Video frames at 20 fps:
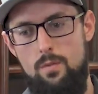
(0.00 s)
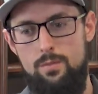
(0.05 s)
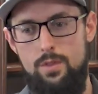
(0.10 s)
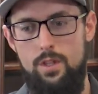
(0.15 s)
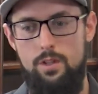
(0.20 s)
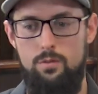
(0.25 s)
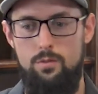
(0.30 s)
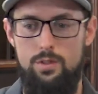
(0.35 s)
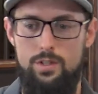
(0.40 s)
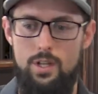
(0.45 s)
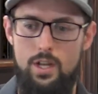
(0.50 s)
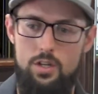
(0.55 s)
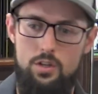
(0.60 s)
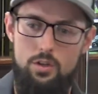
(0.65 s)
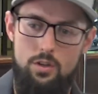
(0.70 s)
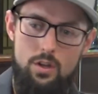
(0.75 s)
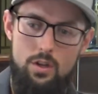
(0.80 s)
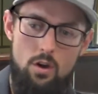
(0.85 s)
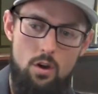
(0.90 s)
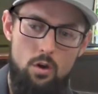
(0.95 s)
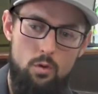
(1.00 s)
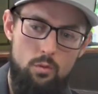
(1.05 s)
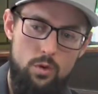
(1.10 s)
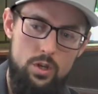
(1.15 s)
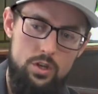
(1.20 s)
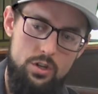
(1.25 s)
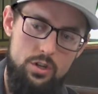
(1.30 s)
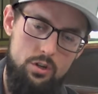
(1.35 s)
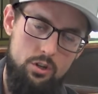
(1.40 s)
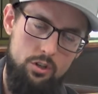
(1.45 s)
this was actually our
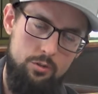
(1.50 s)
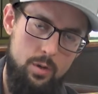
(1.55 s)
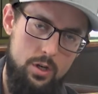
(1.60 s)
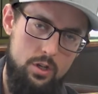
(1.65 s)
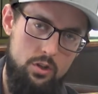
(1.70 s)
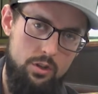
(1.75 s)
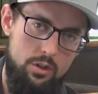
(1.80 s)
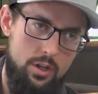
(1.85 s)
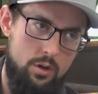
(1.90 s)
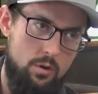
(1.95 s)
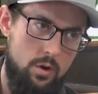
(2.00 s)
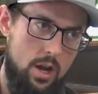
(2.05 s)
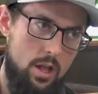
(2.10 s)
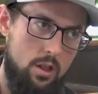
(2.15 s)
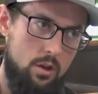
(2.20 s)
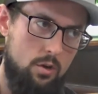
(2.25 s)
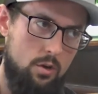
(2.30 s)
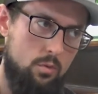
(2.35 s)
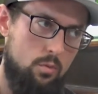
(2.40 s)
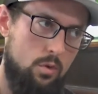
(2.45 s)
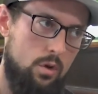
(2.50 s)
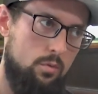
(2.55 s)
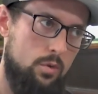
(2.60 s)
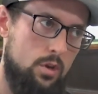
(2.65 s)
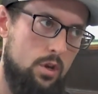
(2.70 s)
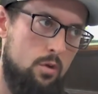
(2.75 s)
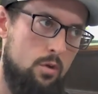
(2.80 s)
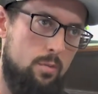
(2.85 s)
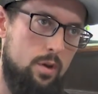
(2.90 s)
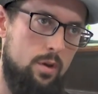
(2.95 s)
original specialty growler when
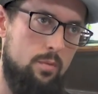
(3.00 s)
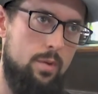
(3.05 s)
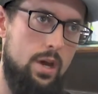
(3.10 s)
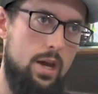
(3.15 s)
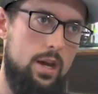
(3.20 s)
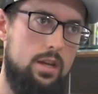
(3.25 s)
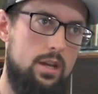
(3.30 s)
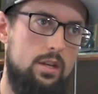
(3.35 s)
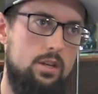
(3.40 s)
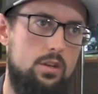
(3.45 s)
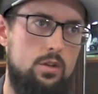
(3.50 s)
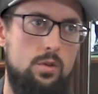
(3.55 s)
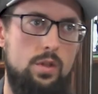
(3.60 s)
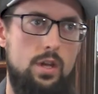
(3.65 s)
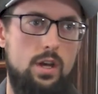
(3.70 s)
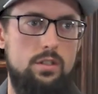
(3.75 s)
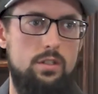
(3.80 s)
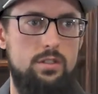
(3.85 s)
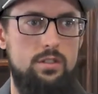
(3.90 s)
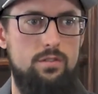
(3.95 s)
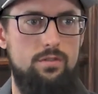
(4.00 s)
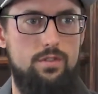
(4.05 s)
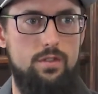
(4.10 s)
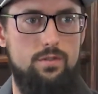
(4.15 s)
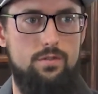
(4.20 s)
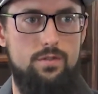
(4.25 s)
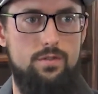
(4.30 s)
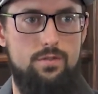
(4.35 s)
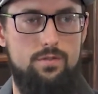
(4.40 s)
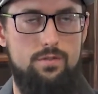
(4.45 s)
we opened back in
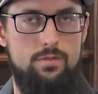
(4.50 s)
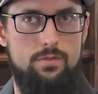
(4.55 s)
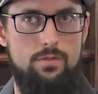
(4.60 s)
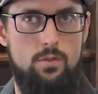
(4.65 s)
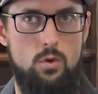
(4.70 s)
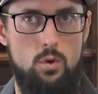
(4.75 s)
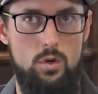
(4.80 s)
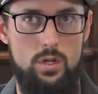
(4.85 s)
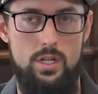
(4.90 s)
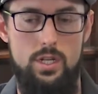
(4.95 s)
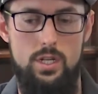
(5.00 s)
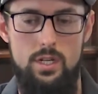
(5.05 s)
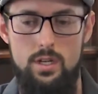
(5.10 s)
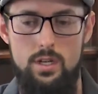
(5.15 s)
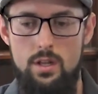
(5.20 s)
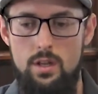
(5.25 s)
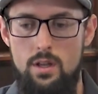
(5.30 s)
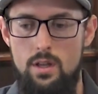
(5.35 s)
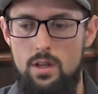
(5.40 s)
2014.